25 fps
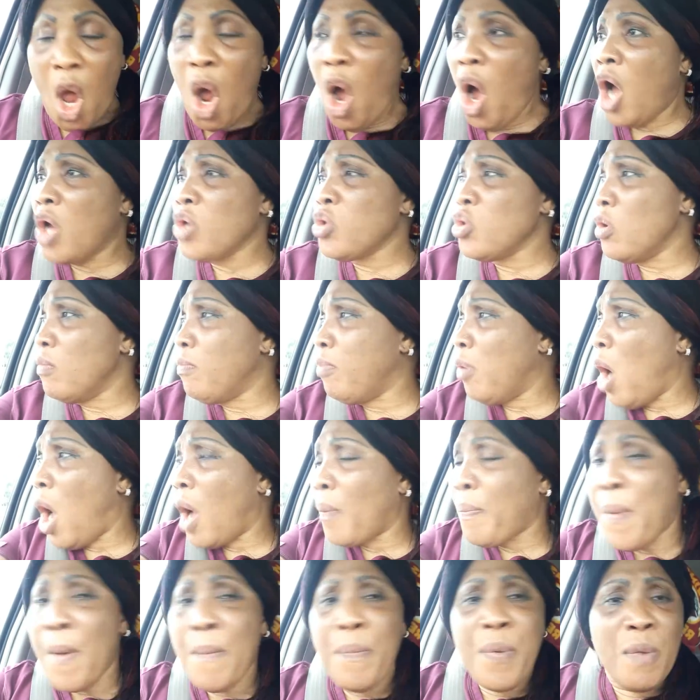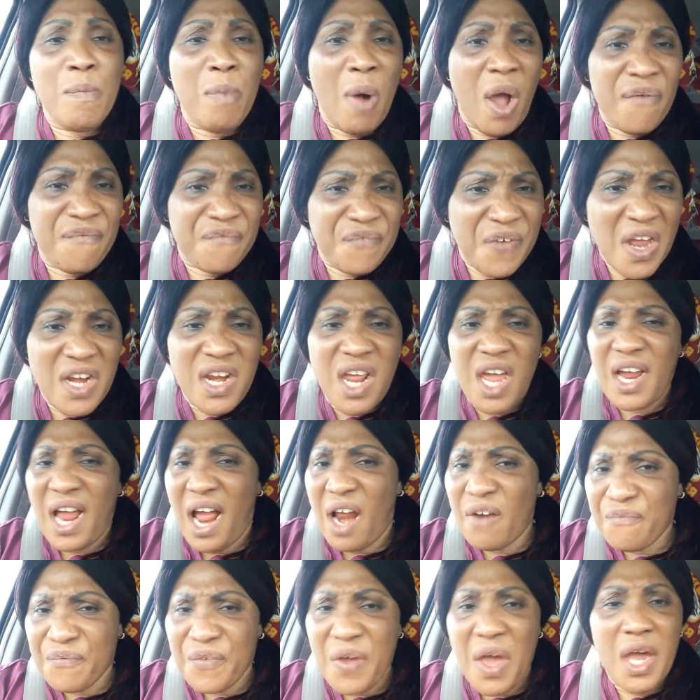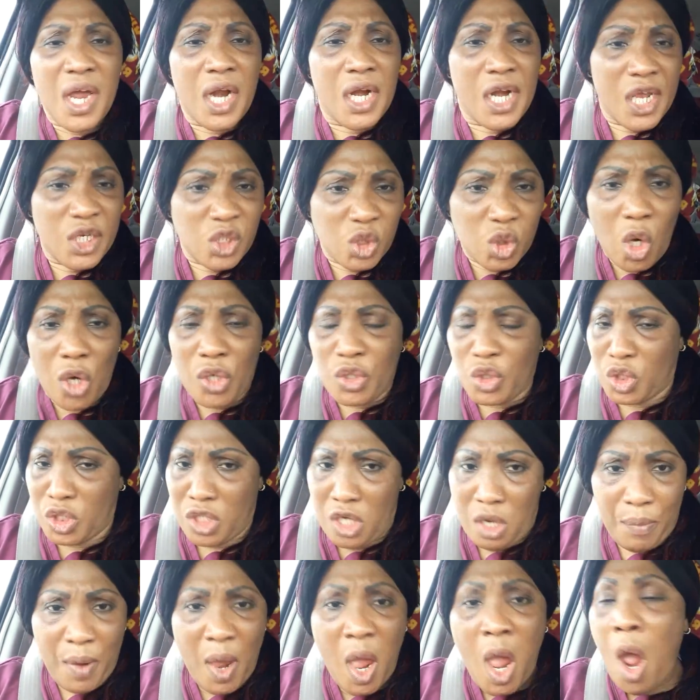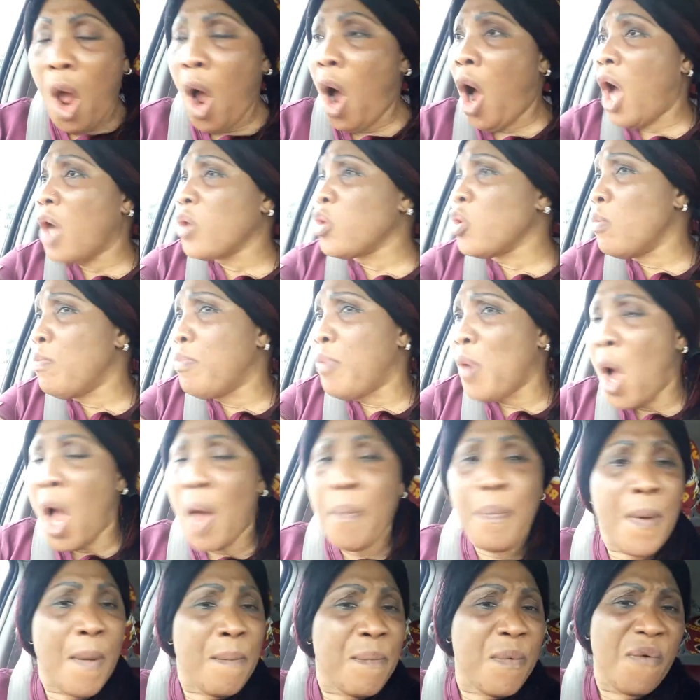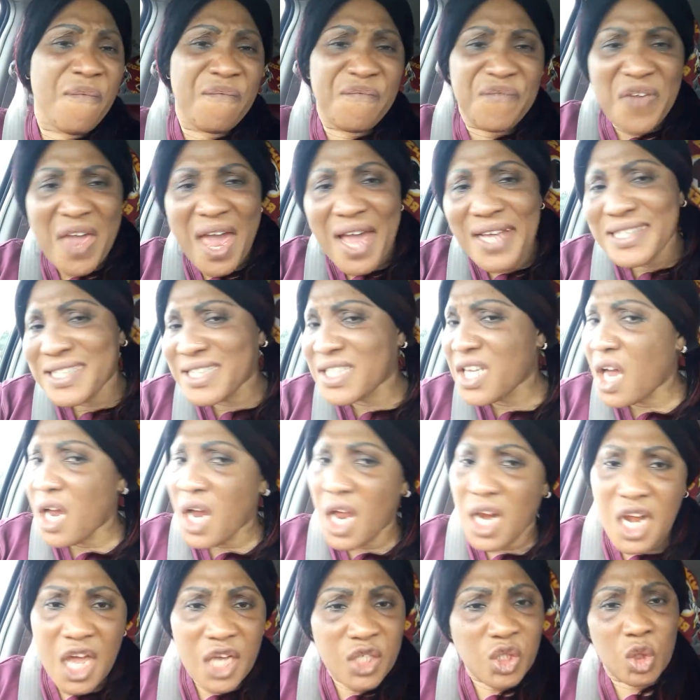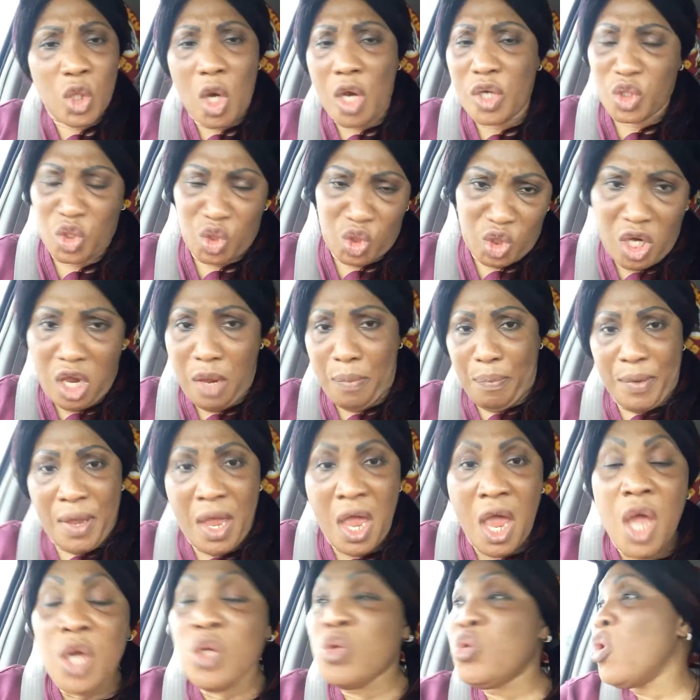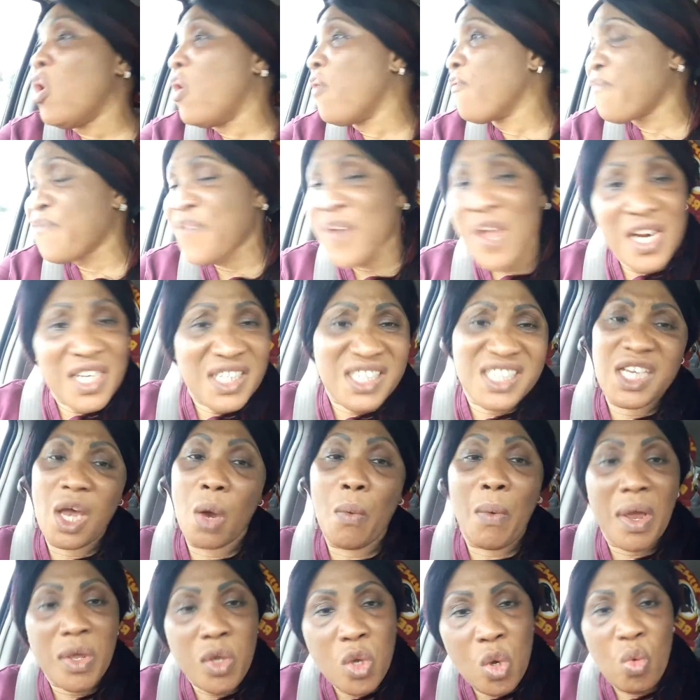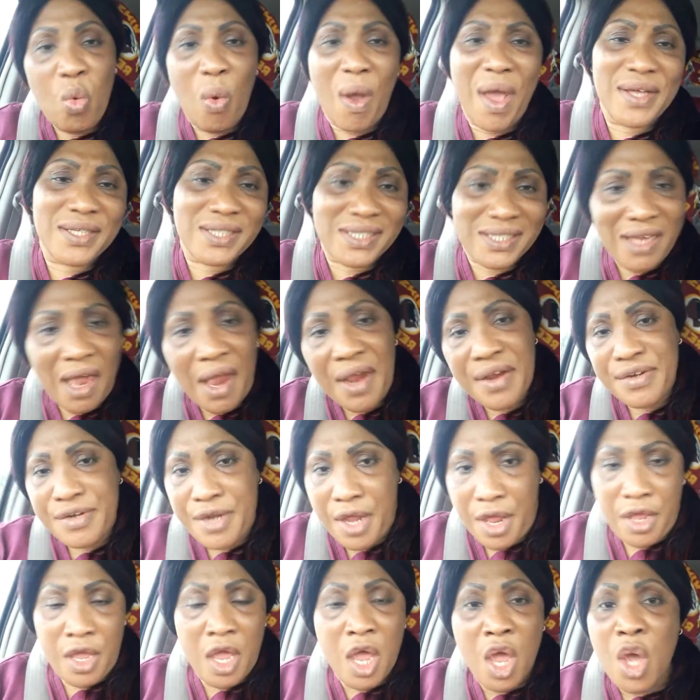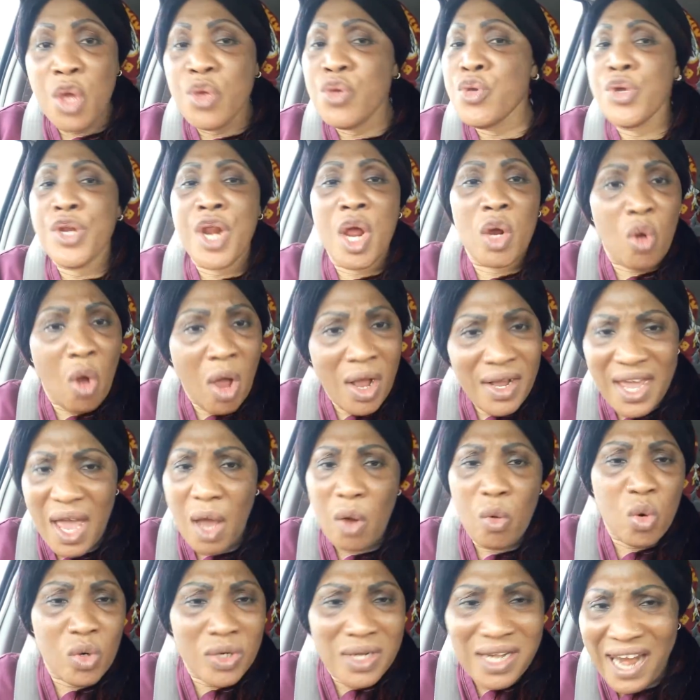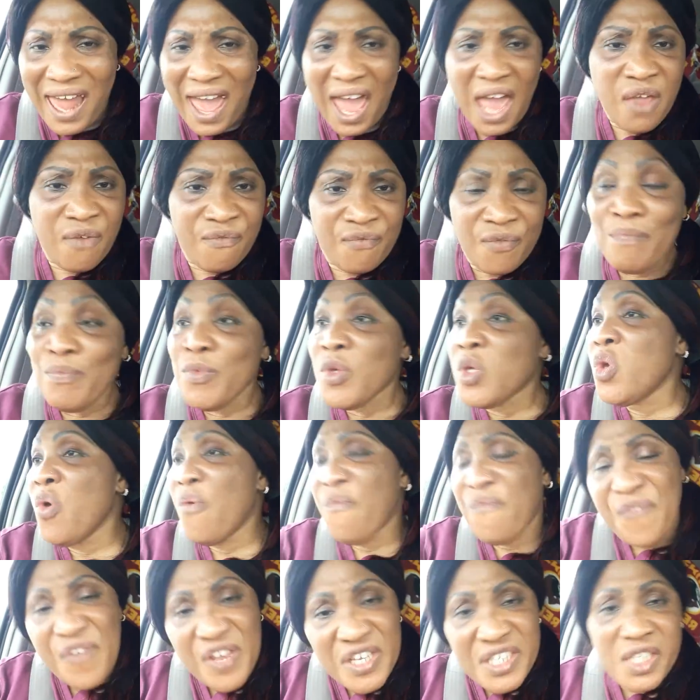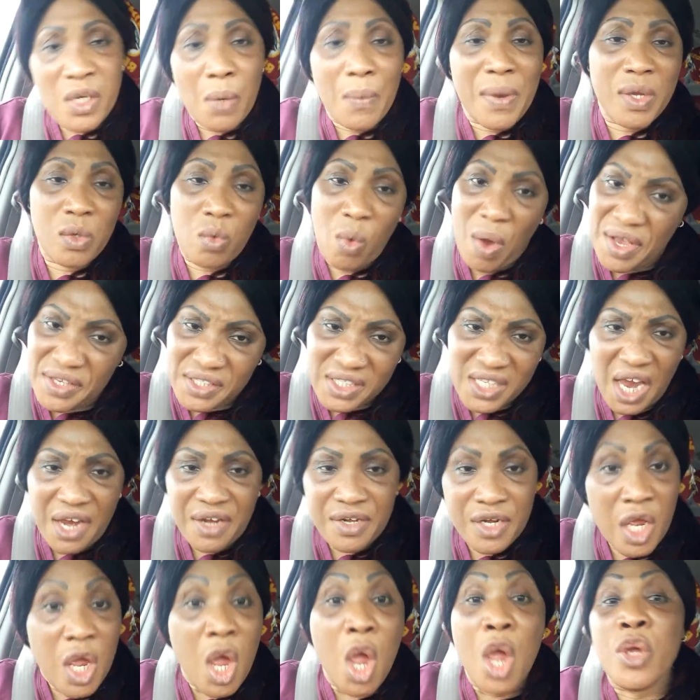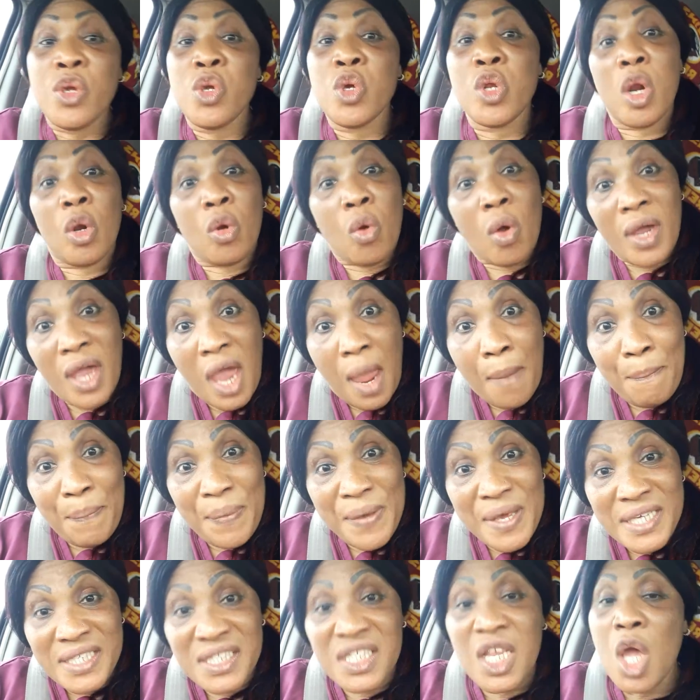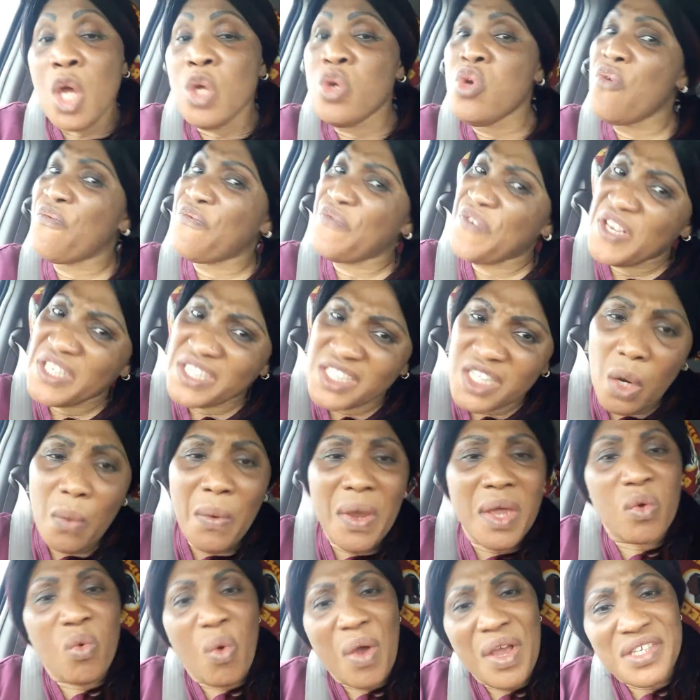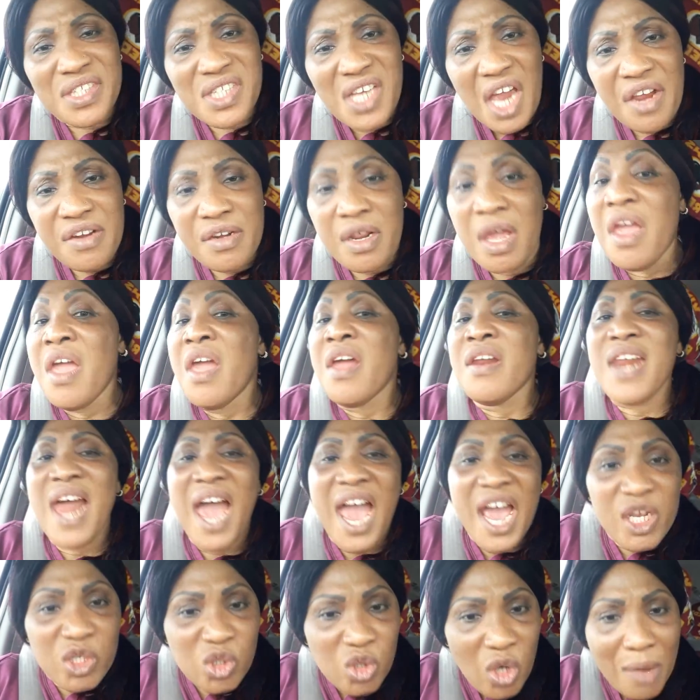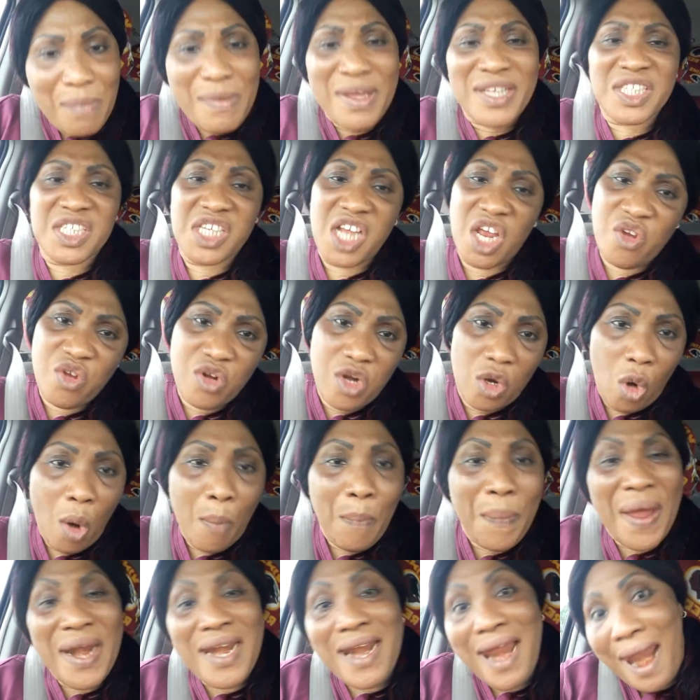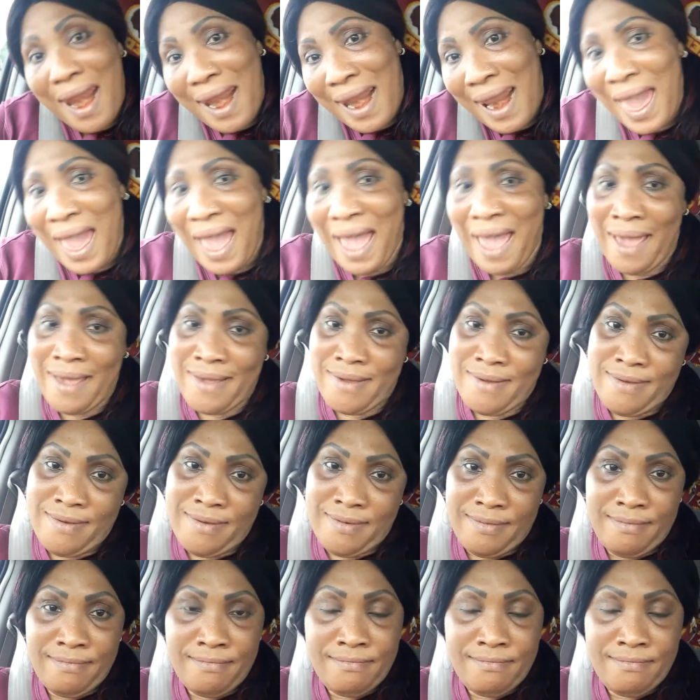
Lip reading: Or you broke people boyfriend and girlfriend relationship. Or you broke people fiancé relationship. You feel the way you go inside it. You dey go get good life. You feel the way you go inside it. You dey go get peace. You feel the way you go inside it. Now enjoyment then you dey go pan a lie.